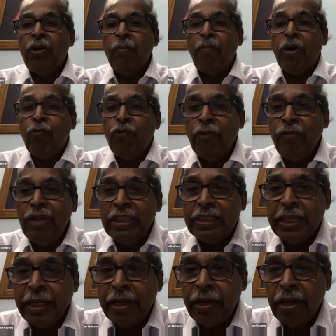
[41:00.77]
But when we
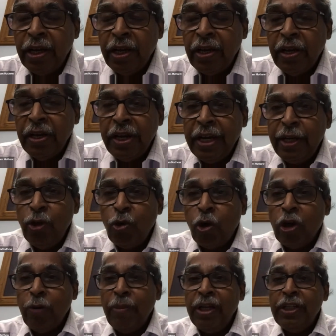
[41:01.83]
said a
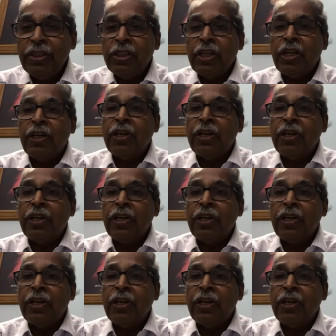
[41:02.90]
document is